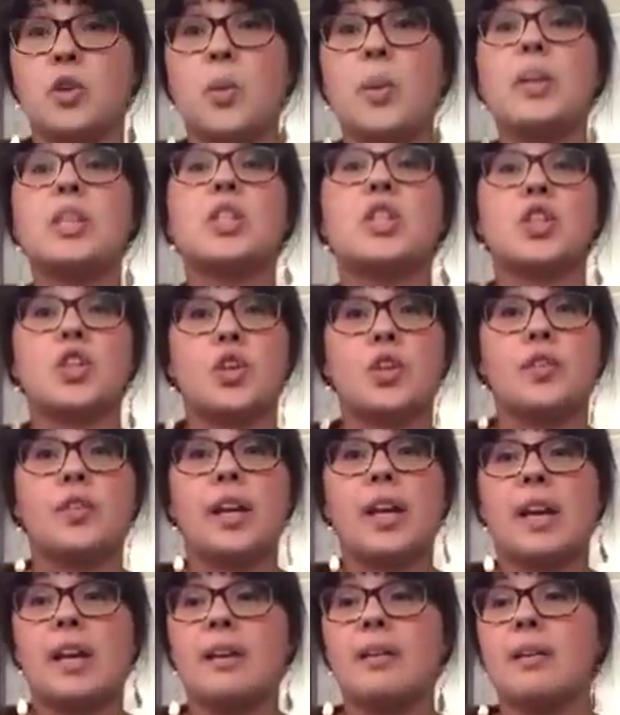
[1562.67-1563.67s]
U.S.
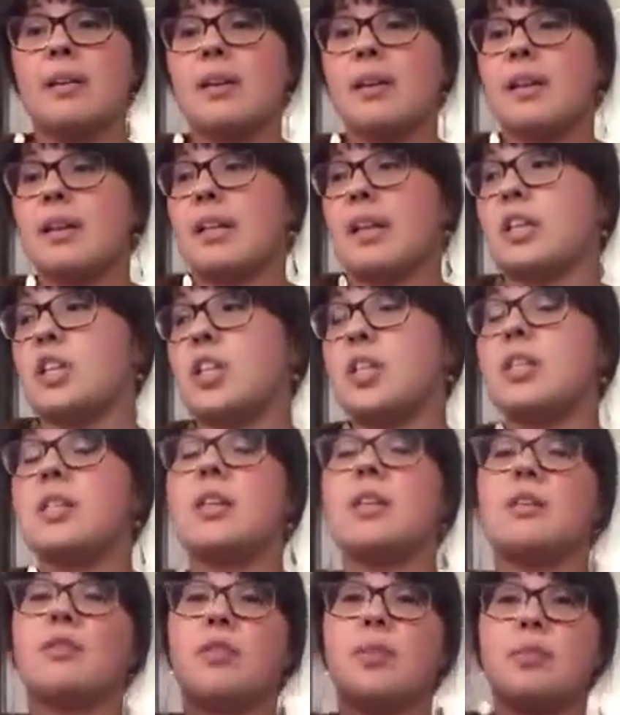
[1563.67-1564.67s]
survey that she
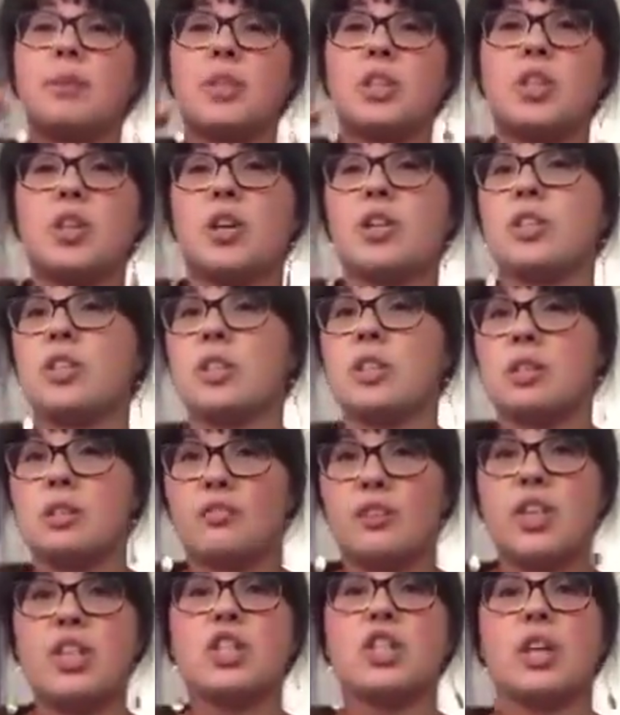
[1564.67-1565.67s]
did from this year, and she's
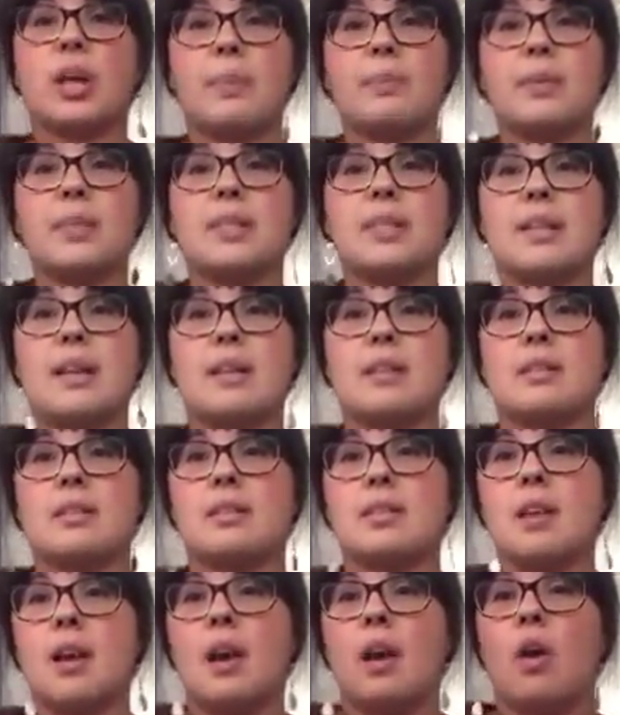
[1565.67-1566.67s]
finishing up the
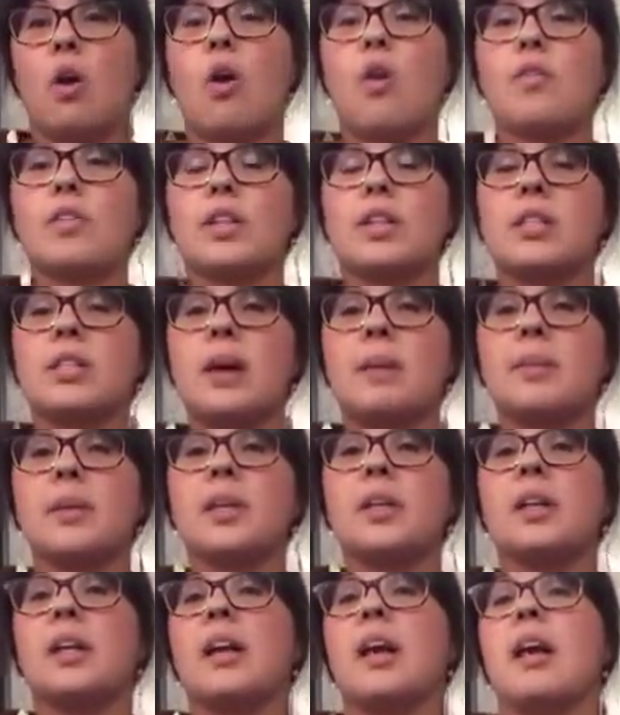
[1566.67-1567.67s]
states over the
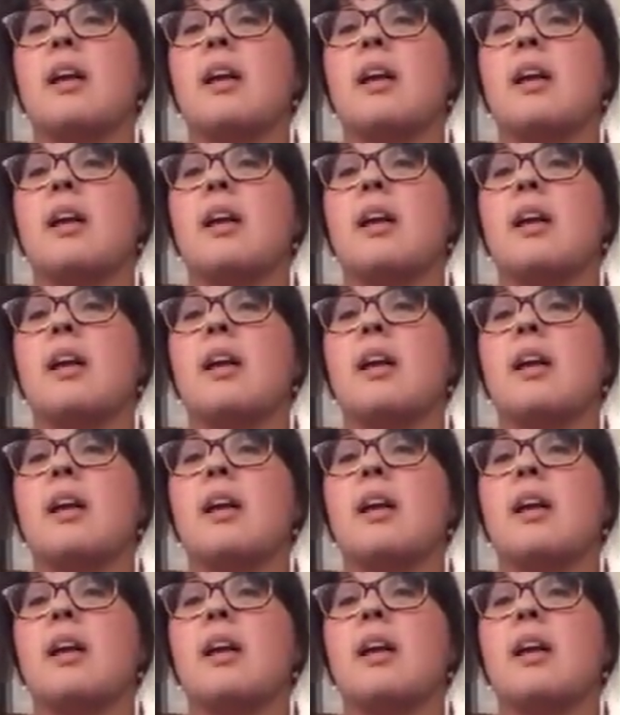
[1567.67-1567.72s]
summer.